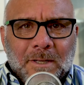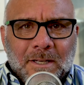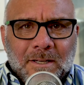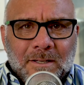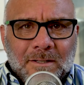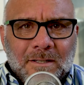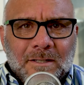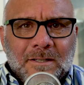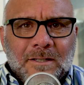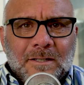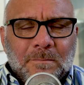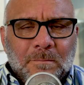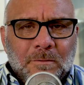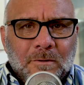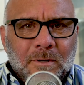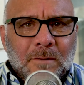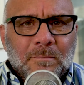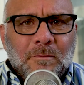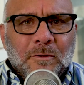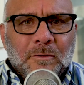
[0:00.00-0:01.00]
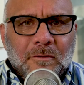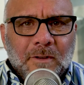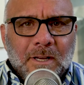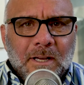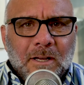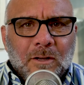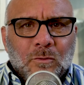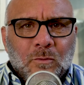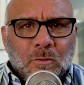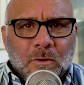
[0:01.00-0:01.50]
because this is pretty
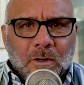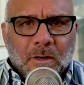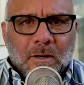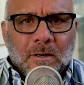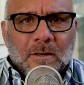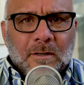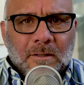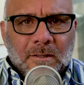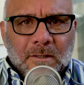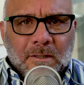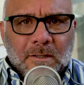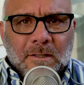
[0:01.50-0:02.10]
profound work